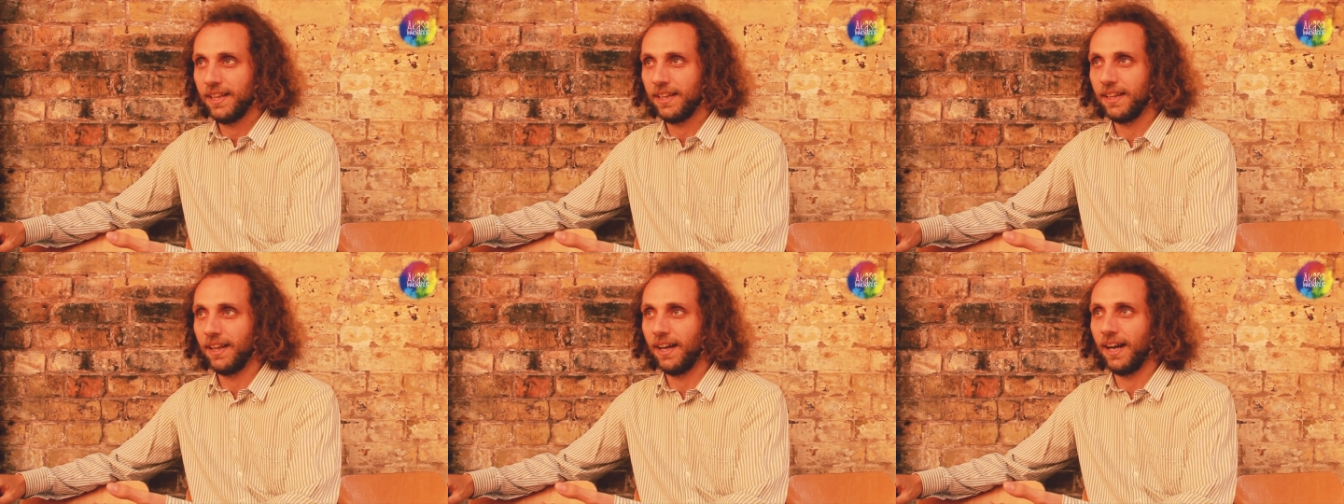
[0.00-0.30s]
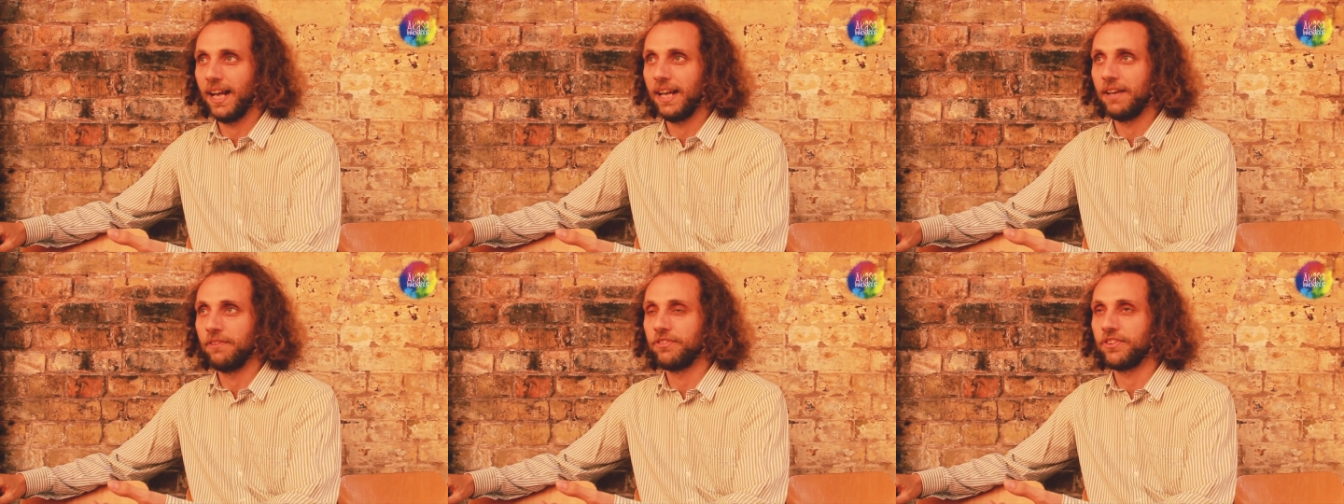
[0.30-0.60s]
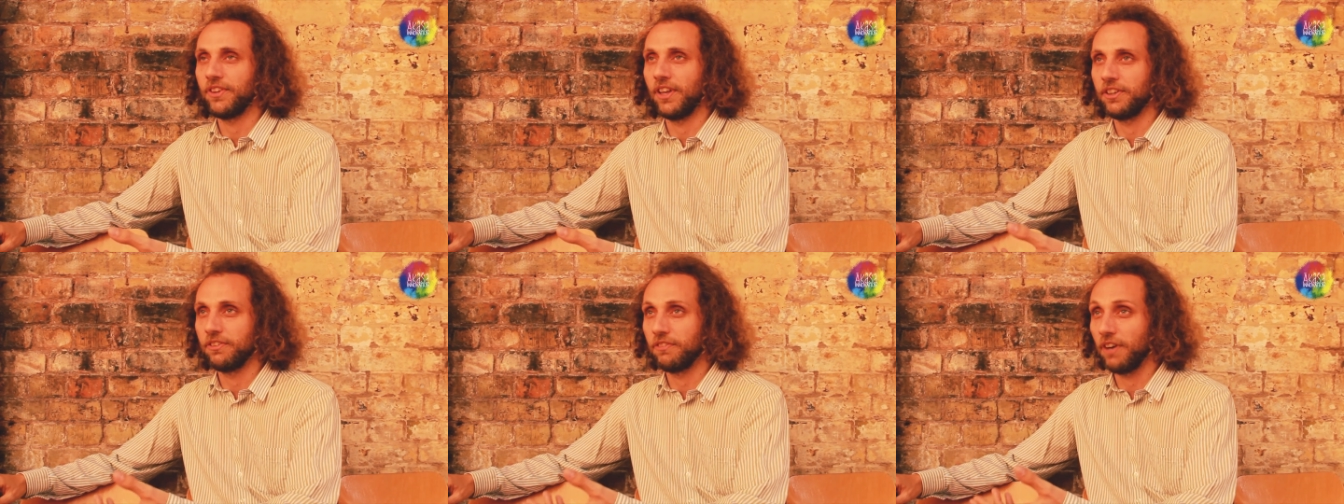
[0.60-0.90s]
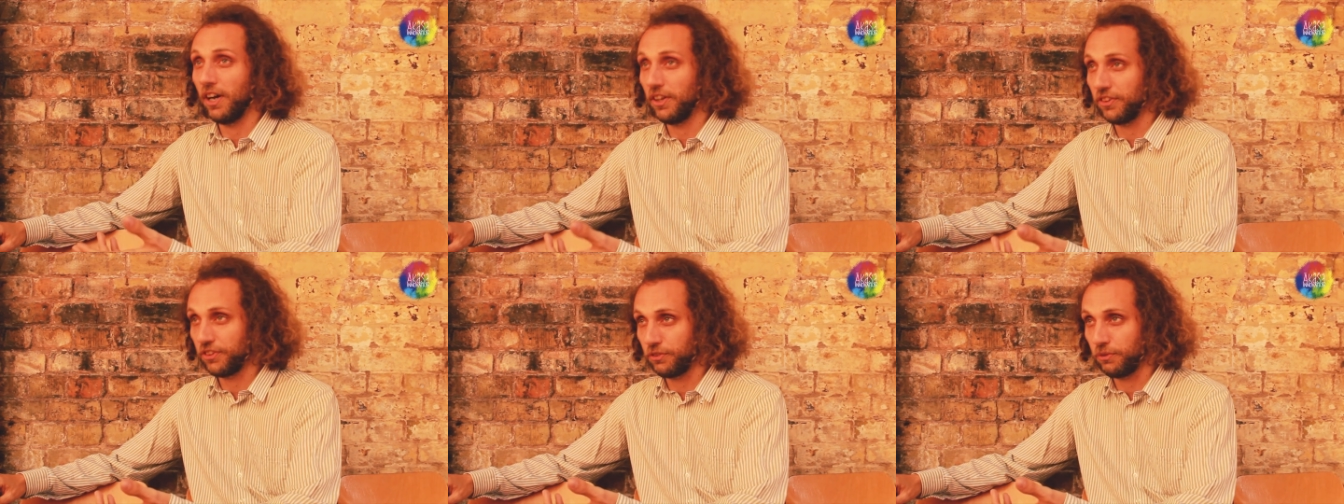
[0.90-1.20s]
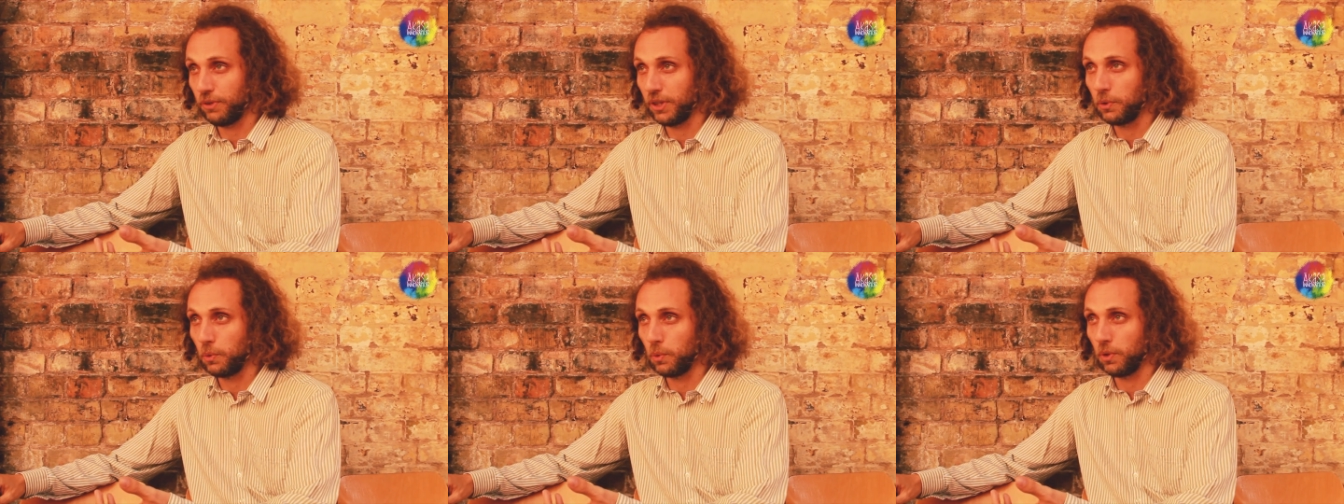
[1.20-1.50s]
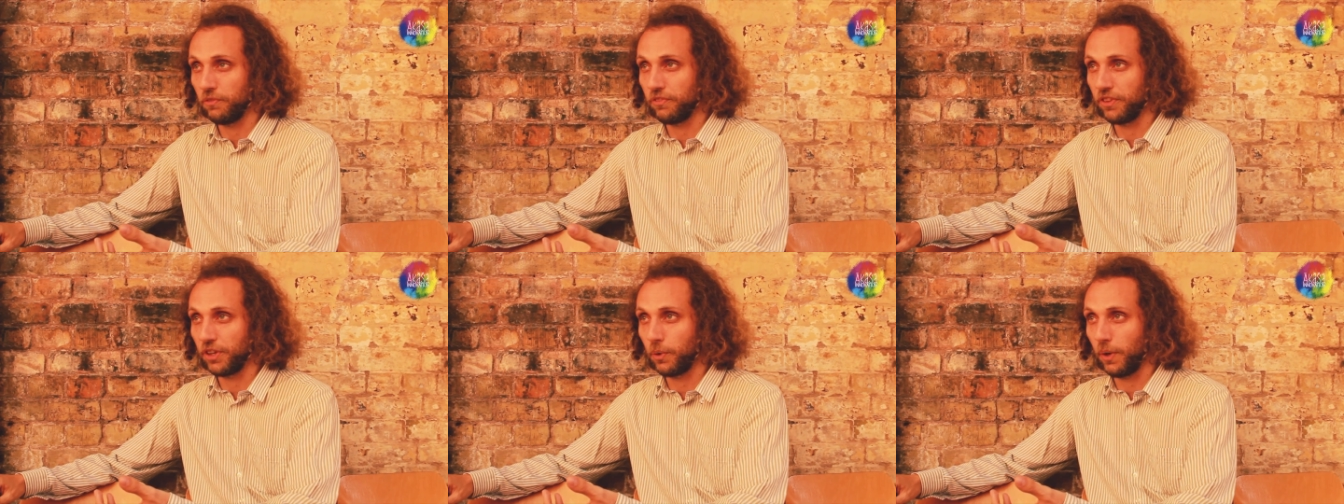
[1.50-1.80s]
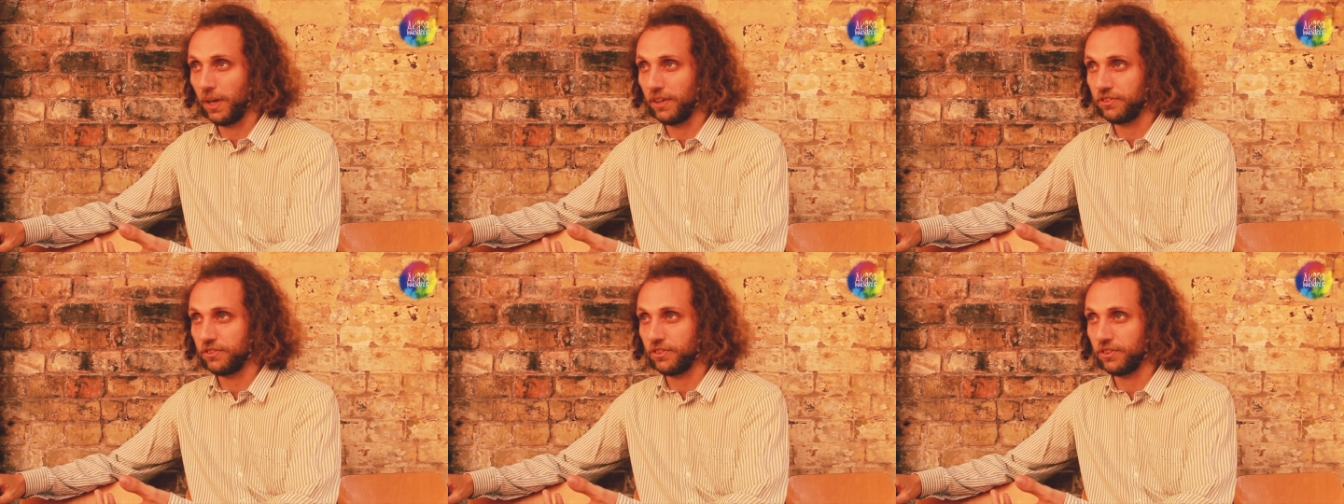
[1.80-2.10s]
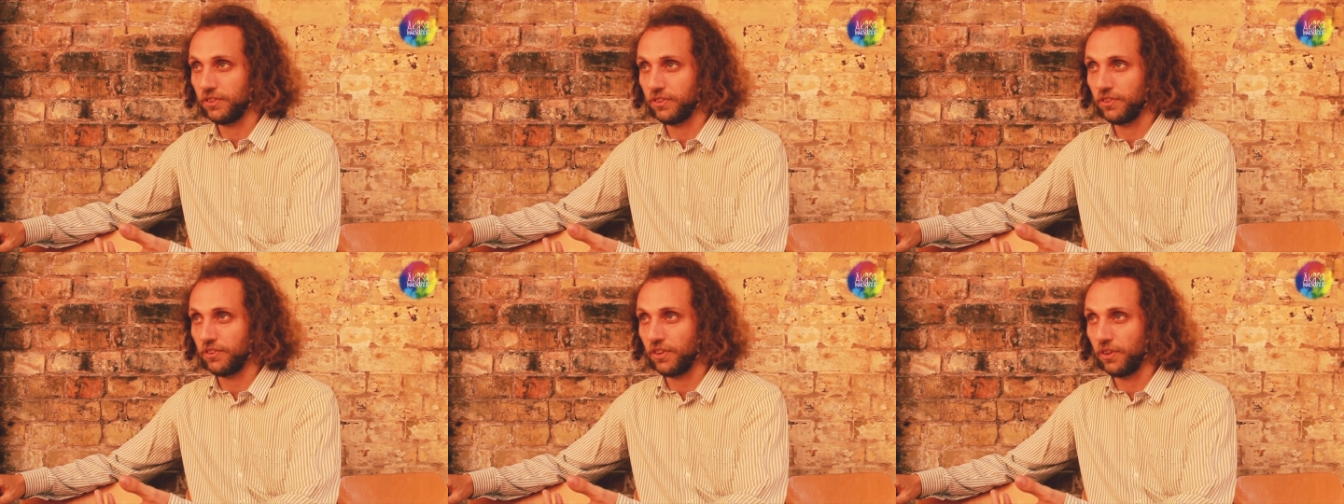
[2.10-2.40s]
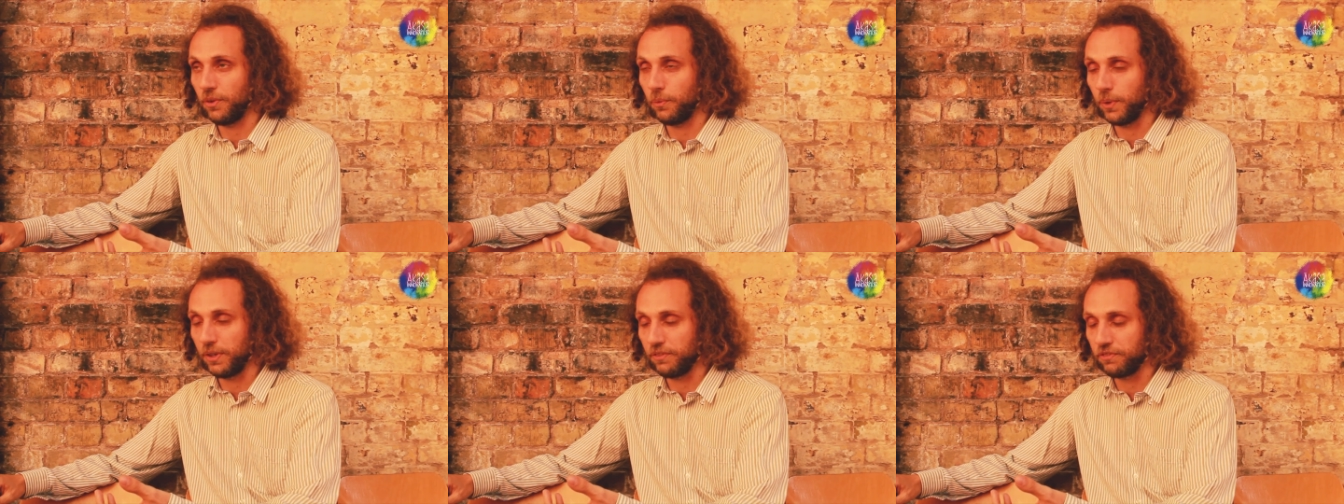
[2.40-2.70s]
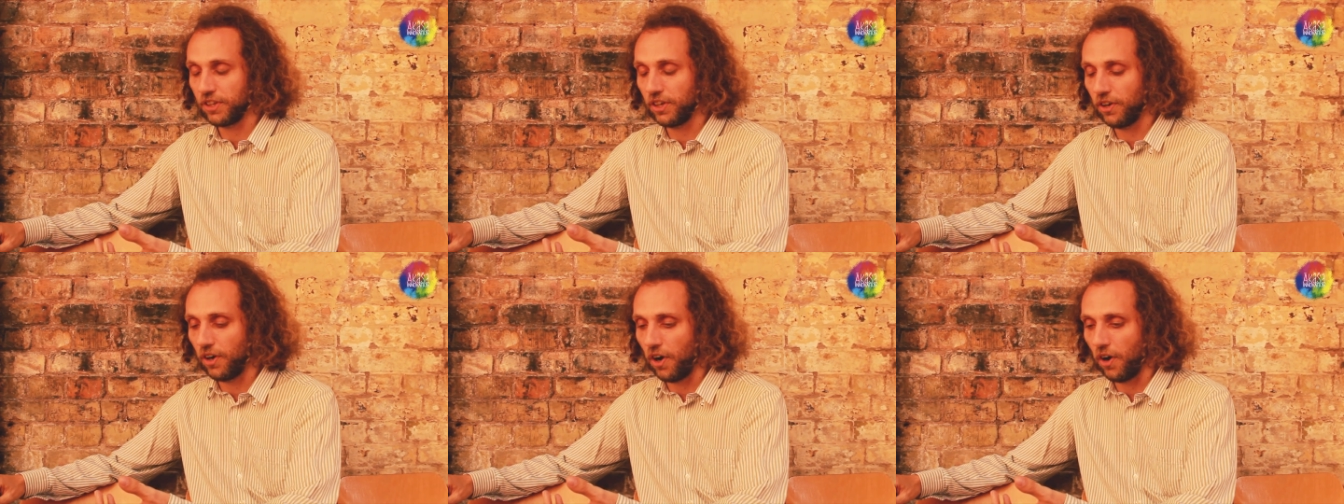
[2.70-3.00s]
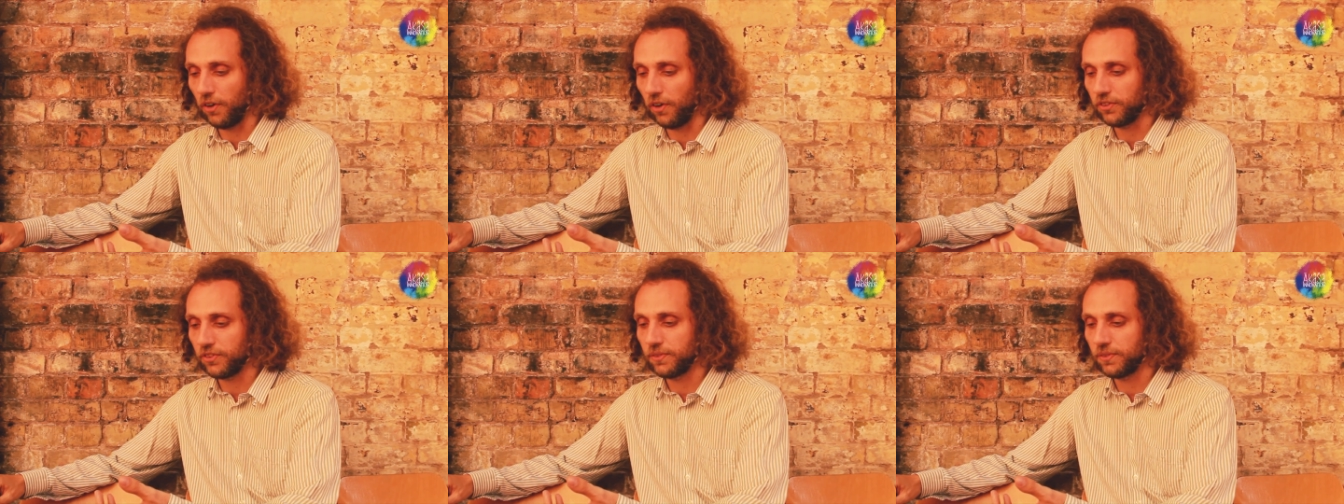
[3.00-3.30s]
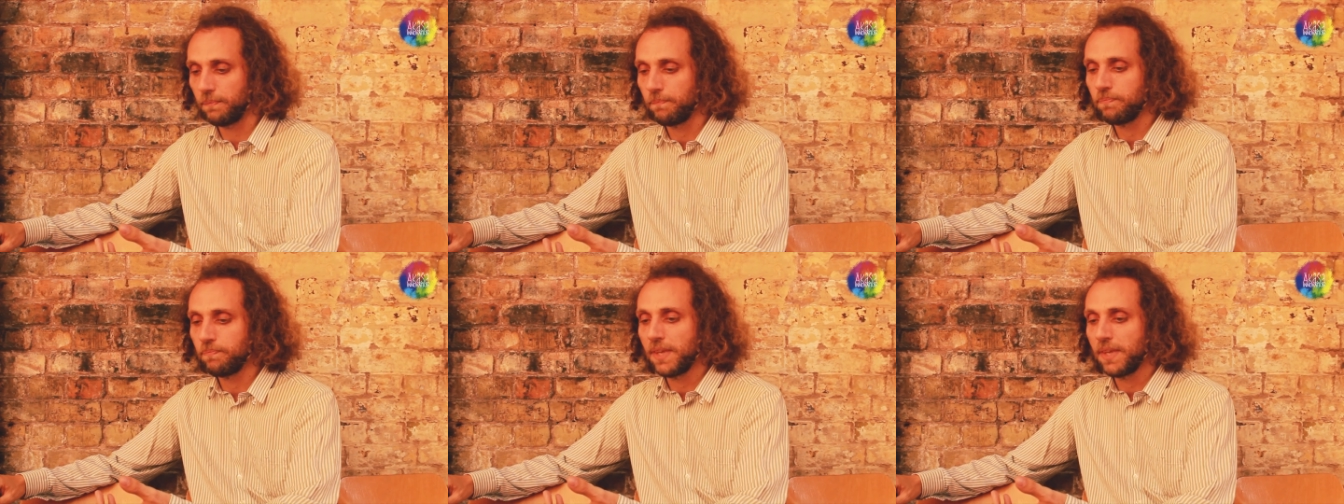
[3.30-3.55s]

lives and of answering all of the questions that we've got.